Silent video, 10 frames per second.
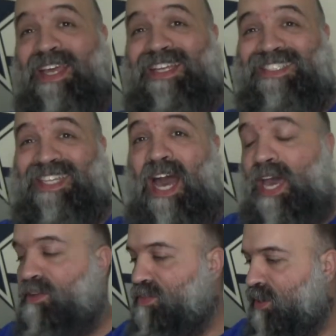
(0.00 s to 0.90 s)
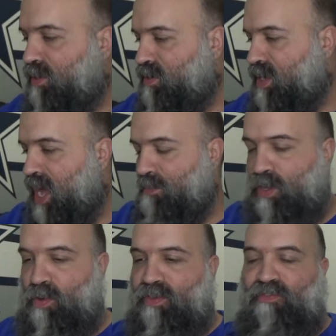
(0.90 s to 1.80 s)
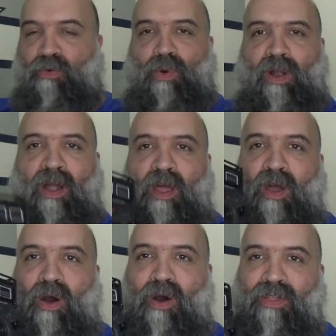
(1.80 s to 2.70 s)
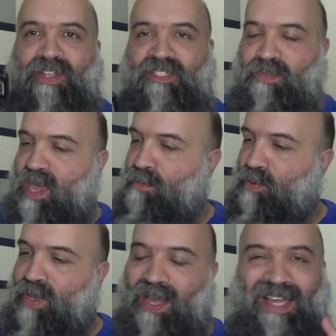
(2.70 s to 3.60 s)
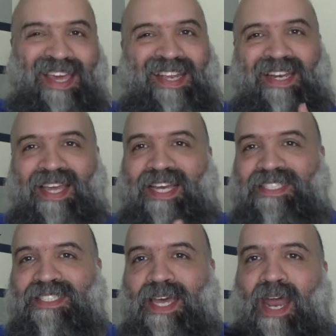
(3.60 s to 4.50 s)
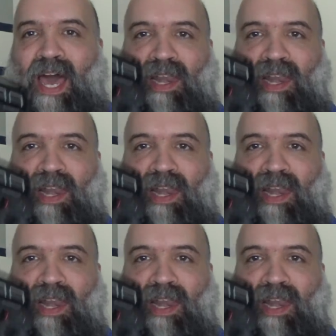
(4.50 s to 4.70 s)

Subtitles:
is kind of the look I'm going for on this bad boy. Again, like I said, I